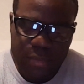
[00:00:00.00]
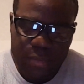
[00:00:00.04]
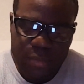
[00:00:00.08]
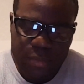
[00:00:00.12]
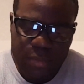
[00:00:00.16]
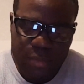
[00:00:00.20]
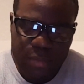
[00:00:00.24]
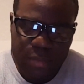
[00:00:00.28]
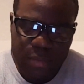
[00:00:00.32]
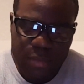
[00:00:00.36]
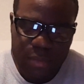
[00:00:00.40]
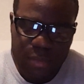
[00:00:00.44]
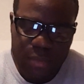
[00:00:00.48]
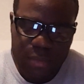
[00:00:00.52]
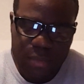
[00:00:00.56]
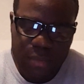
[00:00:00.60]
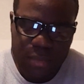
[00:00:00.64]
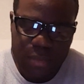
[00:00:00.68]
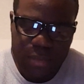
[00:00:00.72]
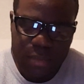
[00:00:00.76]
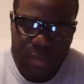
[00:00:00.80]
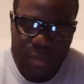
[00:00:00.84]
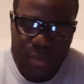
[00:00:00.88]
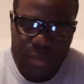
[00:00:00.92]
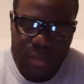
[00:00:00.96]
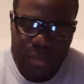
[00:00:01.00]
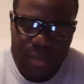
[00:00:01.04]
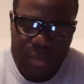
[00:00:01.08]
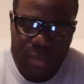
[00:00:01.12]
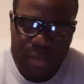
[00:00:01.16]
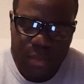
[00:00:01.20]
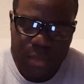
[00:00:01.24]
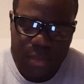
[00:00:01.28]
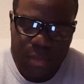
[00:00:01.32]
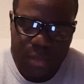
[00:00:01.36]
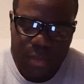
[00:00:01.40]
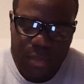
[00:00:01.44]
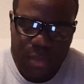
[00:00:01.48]

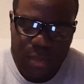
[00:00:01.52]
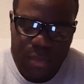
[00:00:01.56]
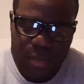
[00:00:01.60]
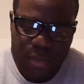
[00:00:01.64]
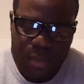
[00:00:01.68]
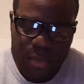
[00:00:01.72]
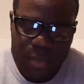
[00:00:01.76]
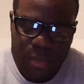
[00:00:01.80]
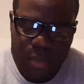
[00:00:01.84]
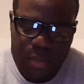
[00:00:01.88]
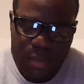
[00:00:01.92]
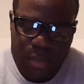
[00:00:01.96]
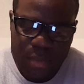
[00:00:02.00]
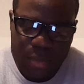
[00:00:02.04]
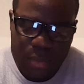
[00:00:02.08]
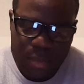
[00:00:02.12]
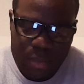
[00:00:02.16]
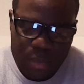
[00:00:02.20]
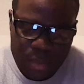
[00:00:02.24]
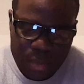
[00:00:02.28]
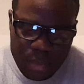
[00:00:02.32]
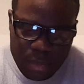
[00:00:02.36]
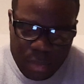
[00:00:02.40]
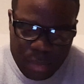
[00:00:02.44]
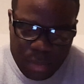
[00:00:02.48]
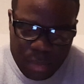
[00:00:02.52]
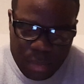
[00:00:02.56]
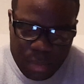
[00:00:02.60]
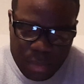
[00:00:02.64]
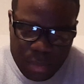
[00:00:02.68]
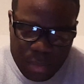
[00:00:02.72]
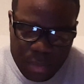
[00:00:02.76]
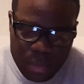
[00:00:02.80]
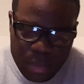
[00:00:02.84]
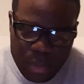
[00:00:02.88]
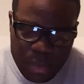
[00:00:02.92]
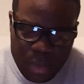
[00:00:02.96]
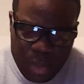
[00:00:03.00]

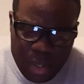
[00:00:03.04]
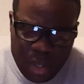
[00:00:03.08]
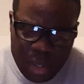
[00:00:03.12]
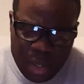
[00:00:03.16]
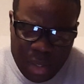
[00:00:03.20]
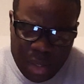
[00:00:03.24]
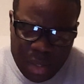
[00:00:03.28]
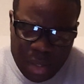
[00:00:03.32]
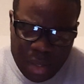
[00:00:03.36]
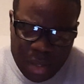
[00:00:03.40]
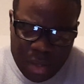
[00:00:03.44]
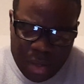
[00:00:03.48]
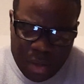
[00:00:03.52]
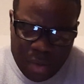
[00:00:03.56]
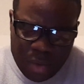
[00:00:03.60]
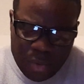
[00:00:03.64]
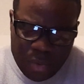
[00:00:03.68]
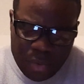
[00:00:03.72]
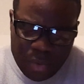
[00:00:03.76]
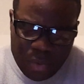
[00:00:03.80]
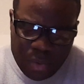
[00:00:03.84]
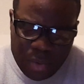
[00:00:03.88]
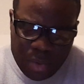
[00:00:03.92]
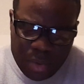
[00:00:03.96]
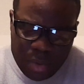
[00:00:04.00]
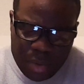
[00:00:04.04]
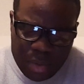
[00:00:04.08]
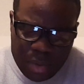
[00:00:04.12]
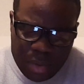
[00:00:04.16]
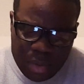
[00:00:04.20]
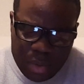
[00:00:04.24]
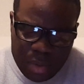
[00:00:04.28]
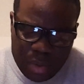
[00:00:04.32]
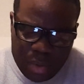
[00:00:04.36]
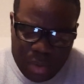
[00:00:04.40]
[no speech]